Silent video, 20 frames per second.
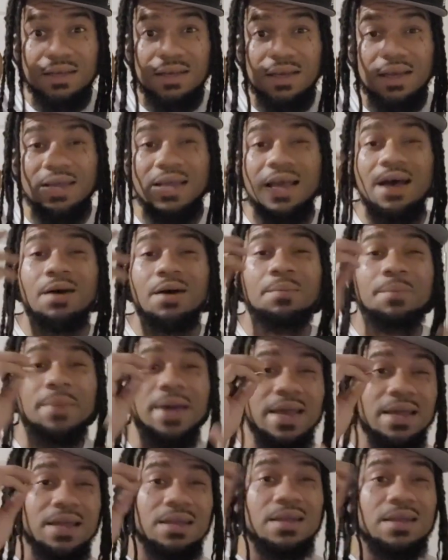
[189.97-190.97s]
And y'all
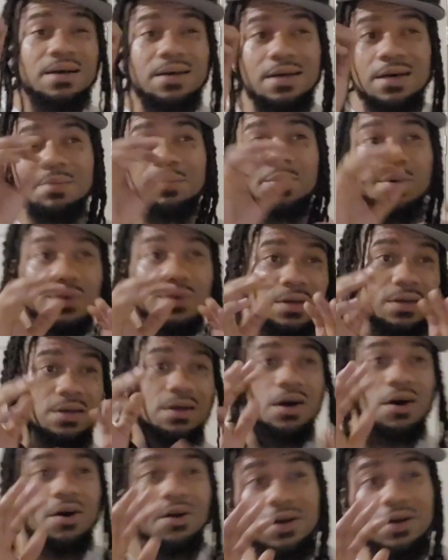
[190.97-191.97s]
may look up on an
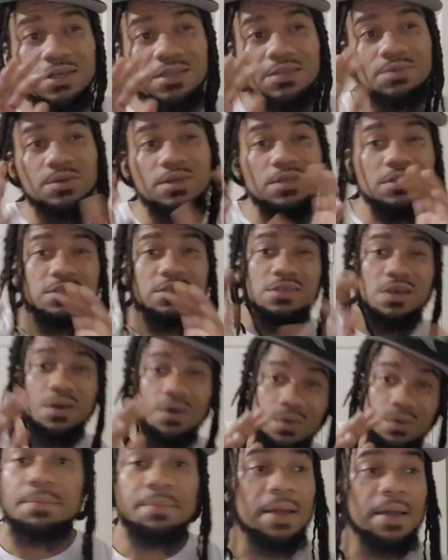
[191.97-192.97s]
artist with a
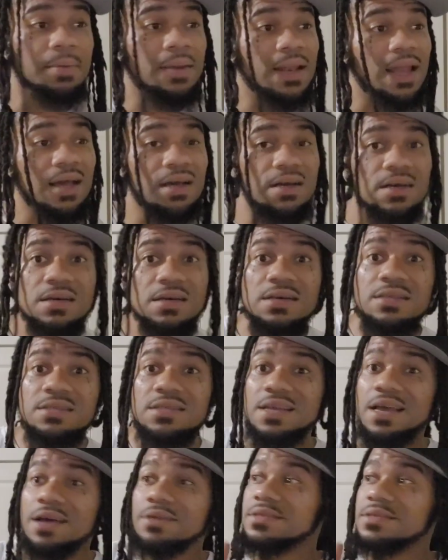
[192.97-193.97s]
song. Maybe like hers,
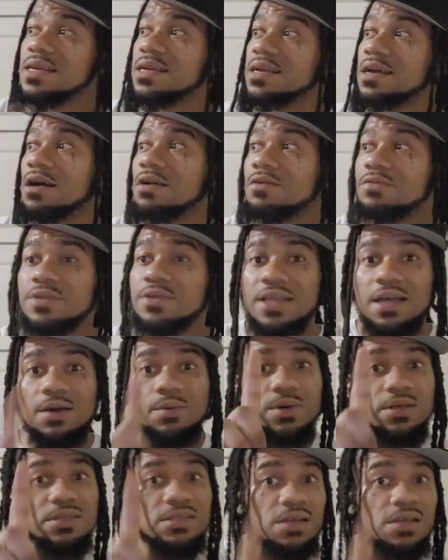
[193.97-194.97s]
and y'all take off with that
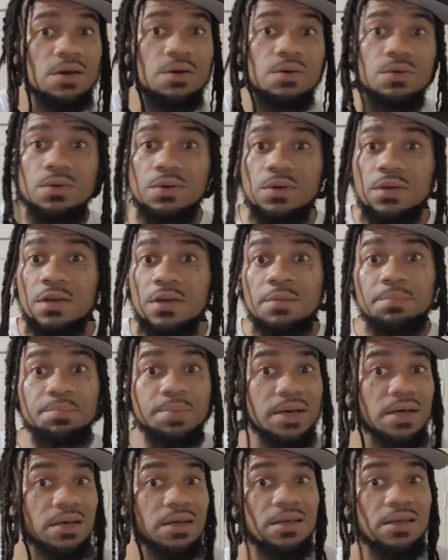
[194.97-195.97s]
one song.
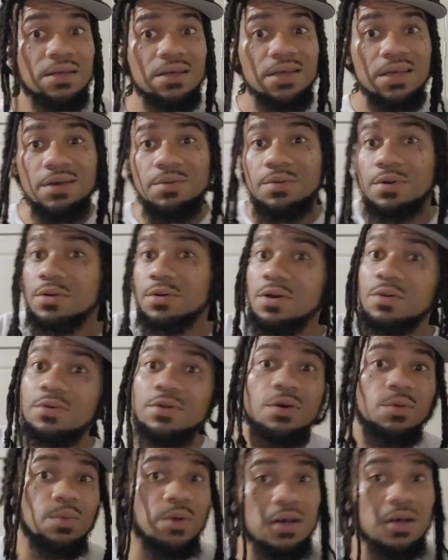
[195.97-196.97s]
But it won't go
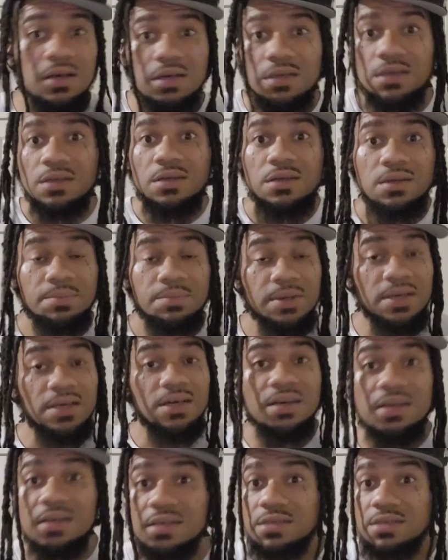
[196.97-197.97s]
nowhere
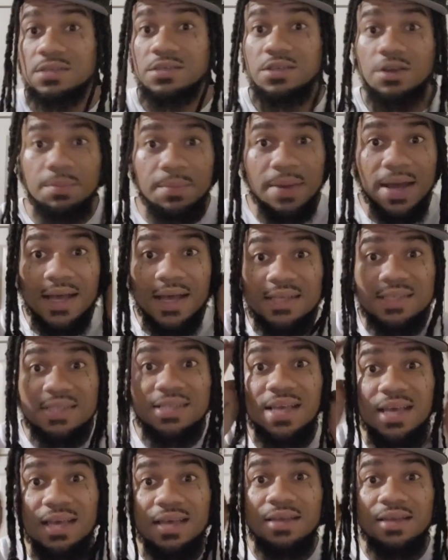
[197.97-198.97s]
because your
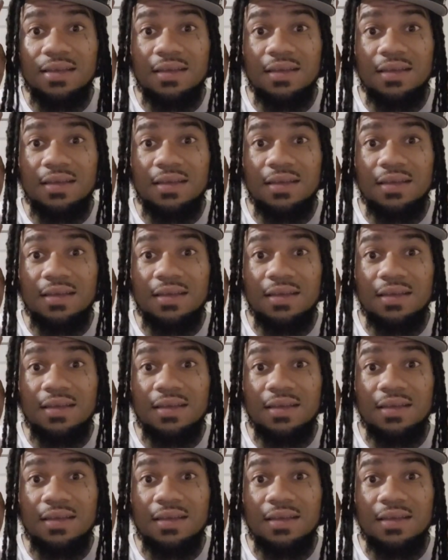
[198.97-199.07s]
mindset,